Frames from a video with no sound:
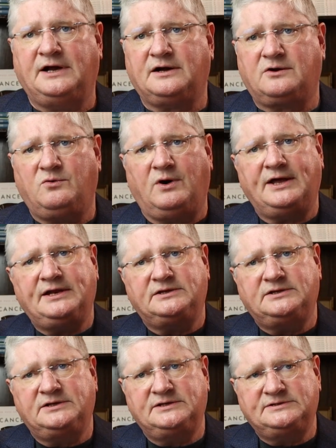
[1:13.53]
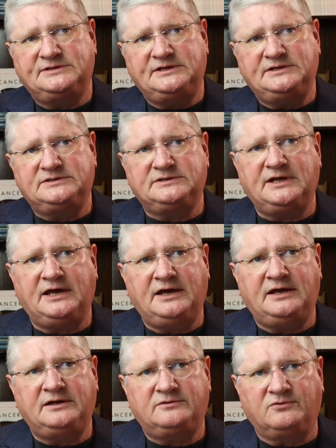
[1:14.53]
not quite at the disease
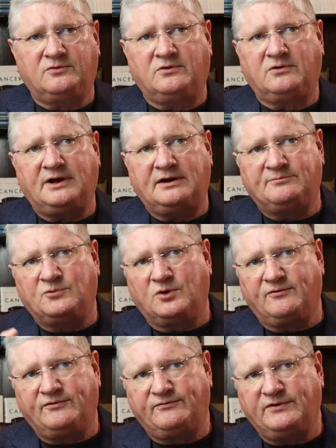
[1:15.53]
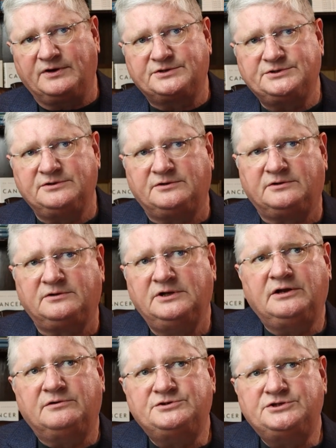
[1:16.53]
state or at a more of a functional,
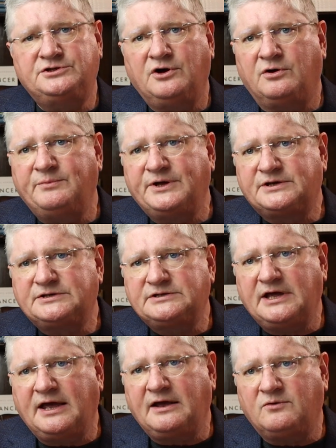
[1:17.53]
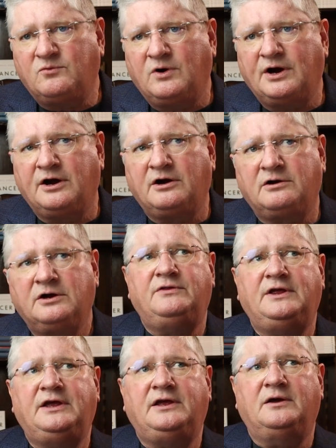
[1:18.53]
you know, genomic state where
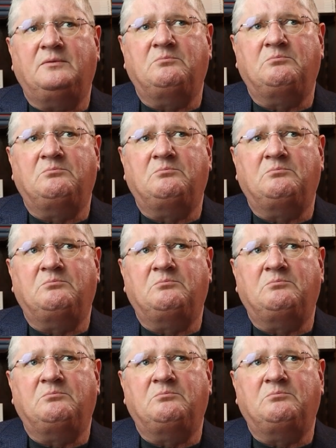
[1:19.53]
the